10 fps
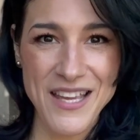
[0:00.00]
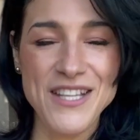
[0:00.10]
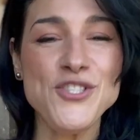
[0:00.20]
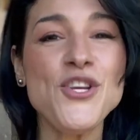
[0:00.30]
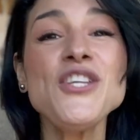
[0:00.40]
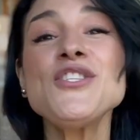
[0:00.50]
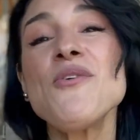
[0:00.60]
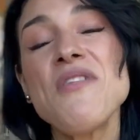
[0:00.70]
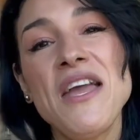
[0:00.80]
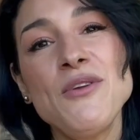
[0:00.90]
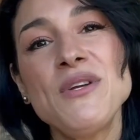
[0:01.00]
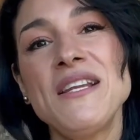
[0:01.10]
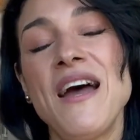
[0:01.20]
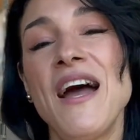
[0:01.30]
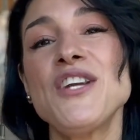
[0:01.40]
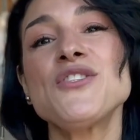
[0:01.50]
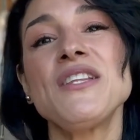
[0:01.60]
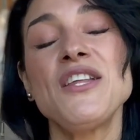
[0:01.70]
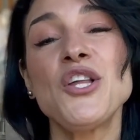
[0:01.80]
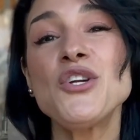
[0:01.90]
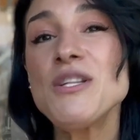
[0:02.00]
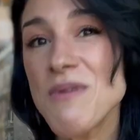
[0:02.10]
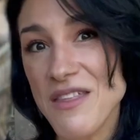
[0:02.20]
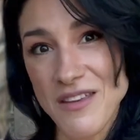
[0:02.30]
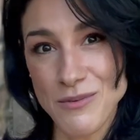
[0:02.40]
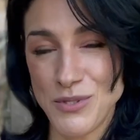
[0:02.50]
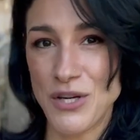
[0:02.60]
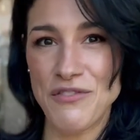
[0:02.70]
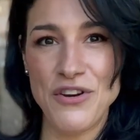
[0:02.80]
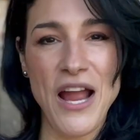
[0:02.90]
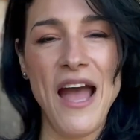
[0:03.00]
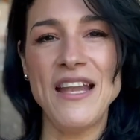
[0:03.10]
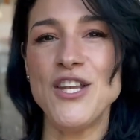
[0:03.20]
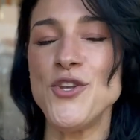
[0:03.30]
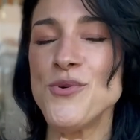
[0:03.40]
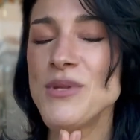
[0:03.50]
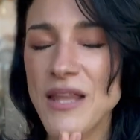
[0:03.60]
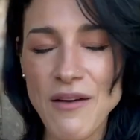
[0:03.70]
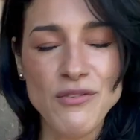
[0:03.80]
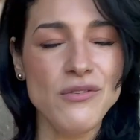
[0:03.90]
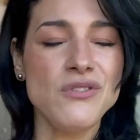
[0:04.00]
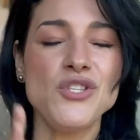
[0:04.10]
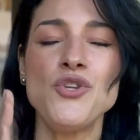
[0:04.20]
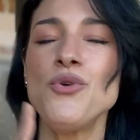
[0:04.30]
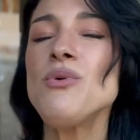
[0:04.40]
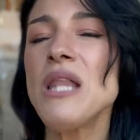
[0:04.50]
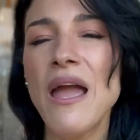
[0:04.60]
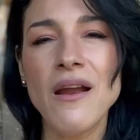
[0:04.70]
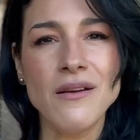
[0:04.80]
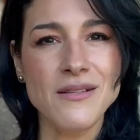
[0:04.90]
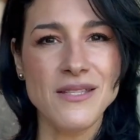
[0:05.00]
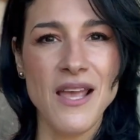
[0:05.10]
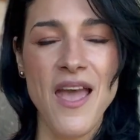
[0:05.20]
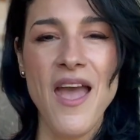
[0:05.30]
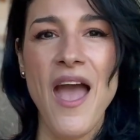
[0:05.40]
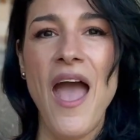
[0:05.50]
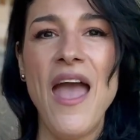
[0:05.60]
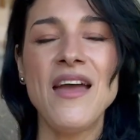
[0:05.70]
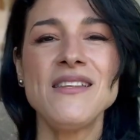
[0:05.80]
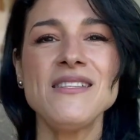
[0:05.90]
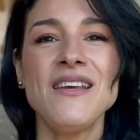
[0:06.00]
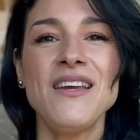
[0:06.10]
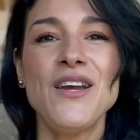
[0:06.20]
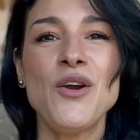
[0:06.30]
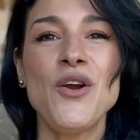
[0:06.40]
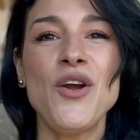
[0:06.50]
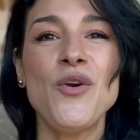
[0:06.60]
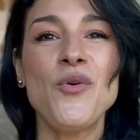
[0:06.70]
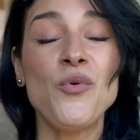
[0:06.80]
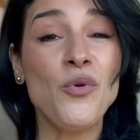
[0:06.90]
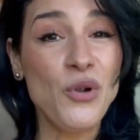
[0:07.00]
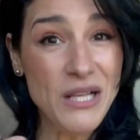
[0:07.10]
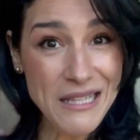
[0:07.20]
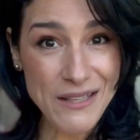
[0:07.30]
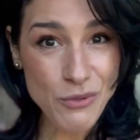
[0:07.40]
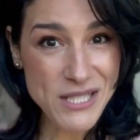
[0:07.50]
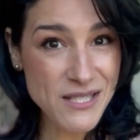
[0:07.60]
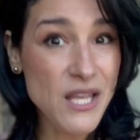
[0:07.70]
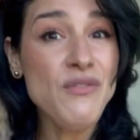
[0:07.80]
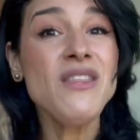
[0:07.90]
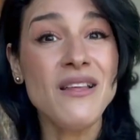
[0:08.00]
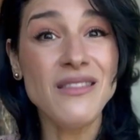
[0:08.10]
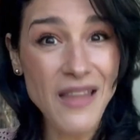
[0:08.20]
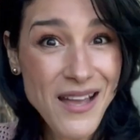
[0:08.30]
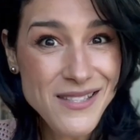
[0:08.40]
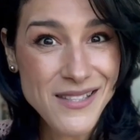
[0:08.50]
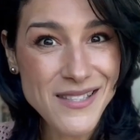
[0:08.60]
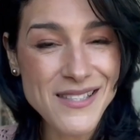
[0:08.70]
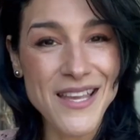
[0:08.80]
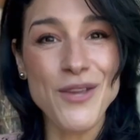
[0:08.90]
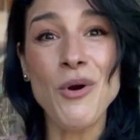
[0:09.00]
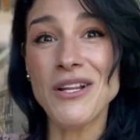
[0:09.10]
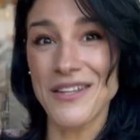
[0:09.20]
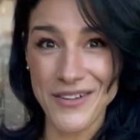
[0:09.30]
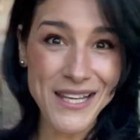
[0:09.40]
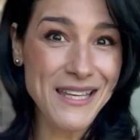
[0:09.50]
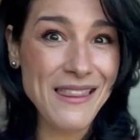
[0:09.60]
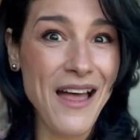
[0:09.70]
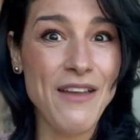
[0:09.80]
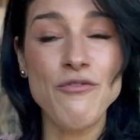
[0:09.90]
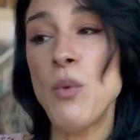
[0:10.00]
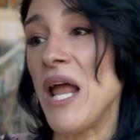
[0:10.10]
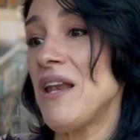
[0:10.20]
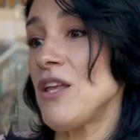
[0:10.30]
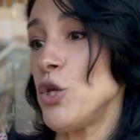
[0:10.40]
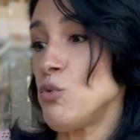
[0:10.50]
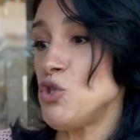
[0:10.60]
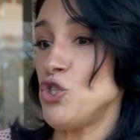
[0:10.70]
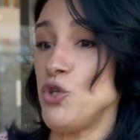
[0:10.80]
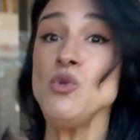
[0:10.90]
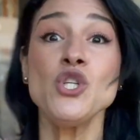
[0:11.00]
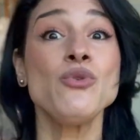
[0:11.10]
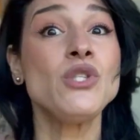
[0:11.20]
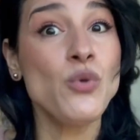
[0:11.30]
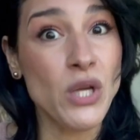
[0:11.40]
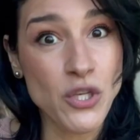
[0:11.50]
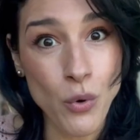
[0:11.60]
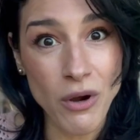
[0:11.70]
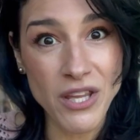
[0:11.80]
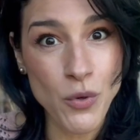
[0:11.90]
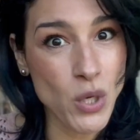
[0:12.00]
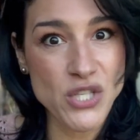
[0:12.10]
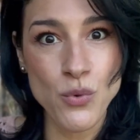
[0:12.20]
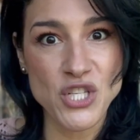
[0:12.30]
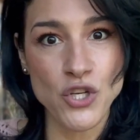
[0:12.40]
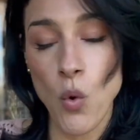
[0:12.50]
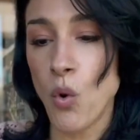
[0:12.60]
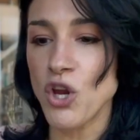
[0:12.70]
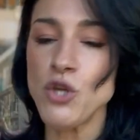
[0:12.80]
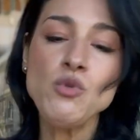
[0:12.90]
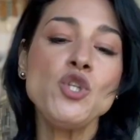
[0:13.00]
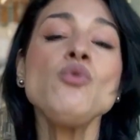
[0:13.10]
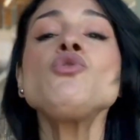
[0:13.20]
just so that you can actually learn to be the observer at new levels, new layers, and really receiving the lessons that you are learning in life when you do choose to ignore your intuition, or you do